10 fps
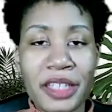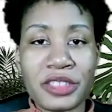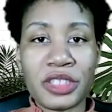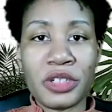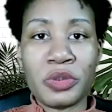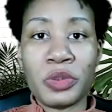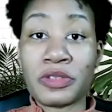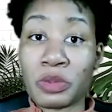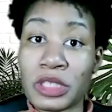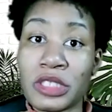And so we
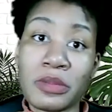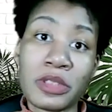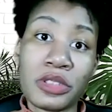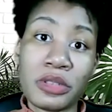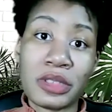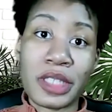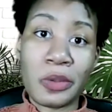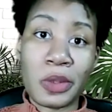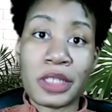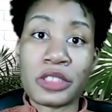switched up the Tuesday
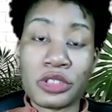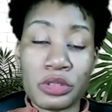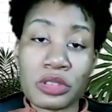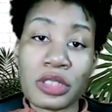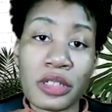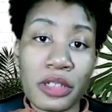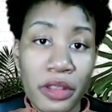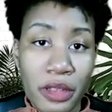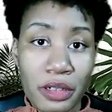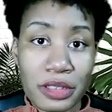one. It's usually on a
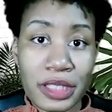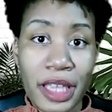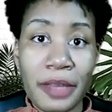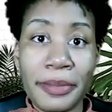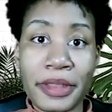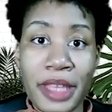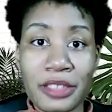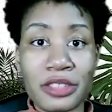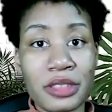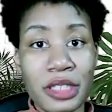Thursday, but
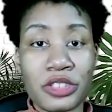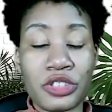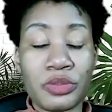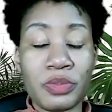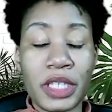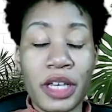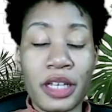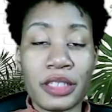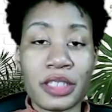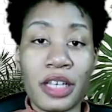that's just
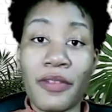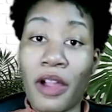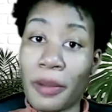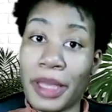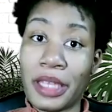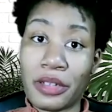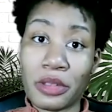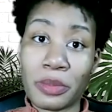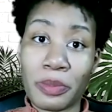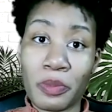because of our panel
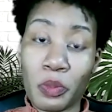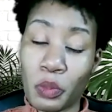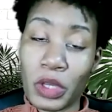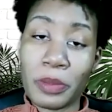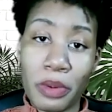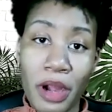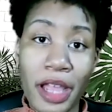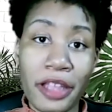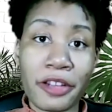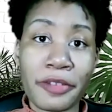the week
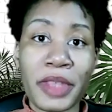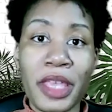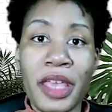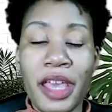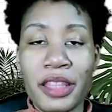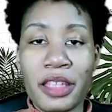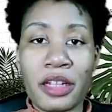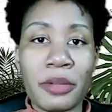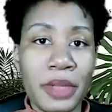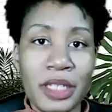prior. And then
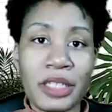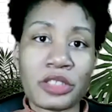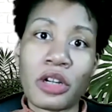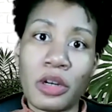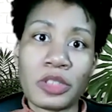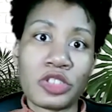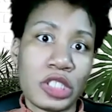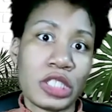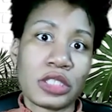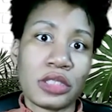our Mondays are always
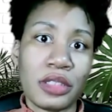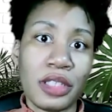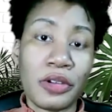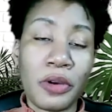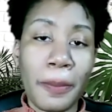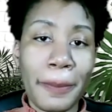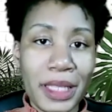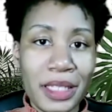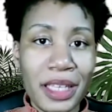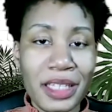traditionally on
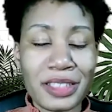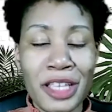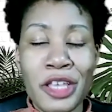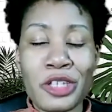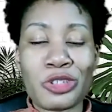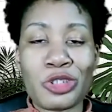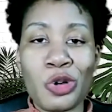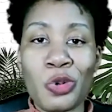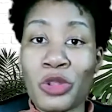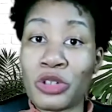Mondays.
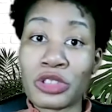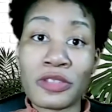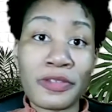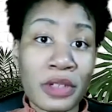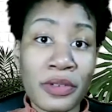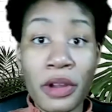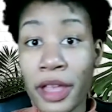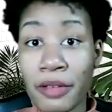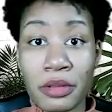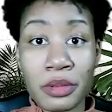So those are free
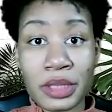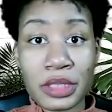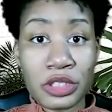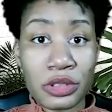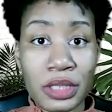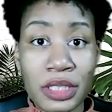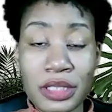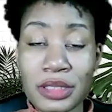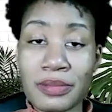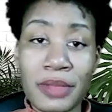for everyone to join
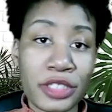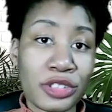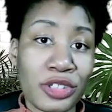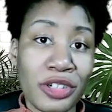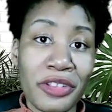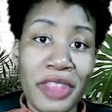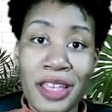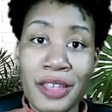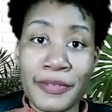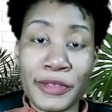us. Make sure
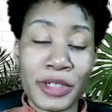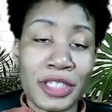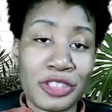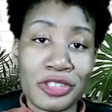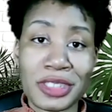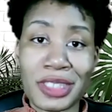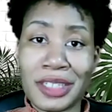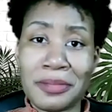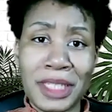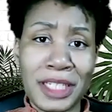that if you're interested
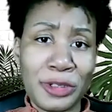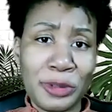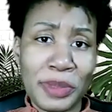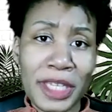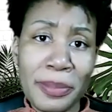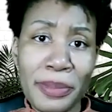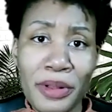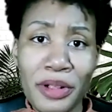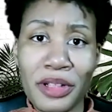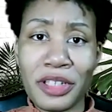in meeting new
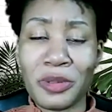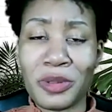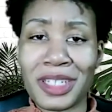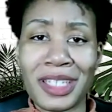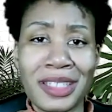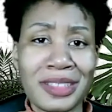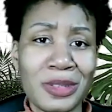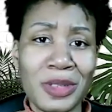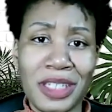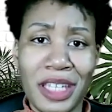people, you want to get
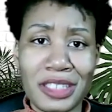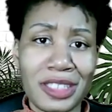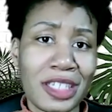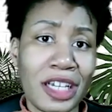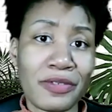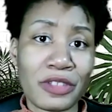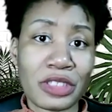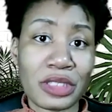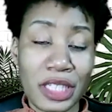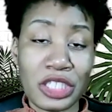into engaging
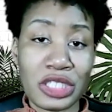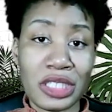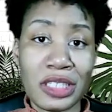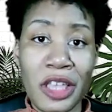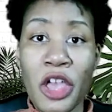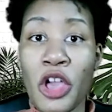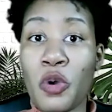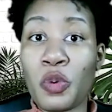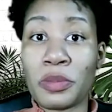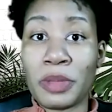conversation
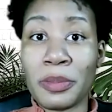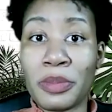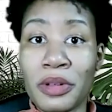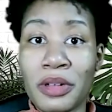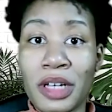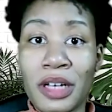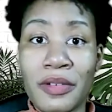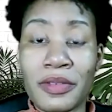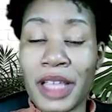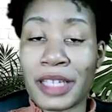with people
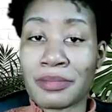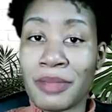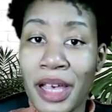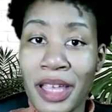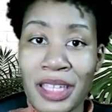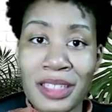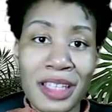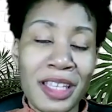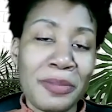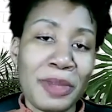of like mind,
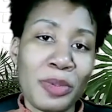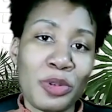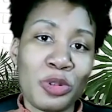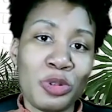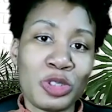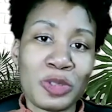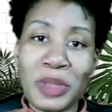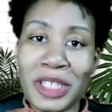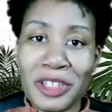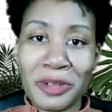people who
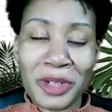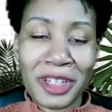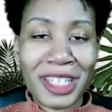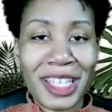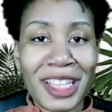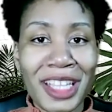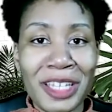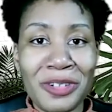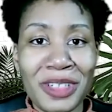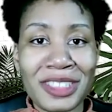speak your marketing
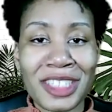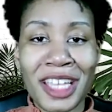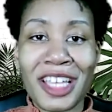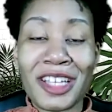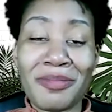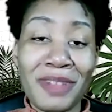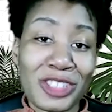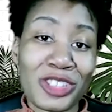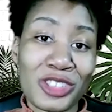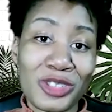language, make
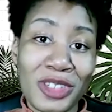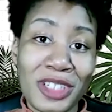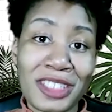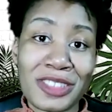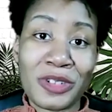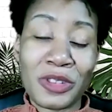sure to join us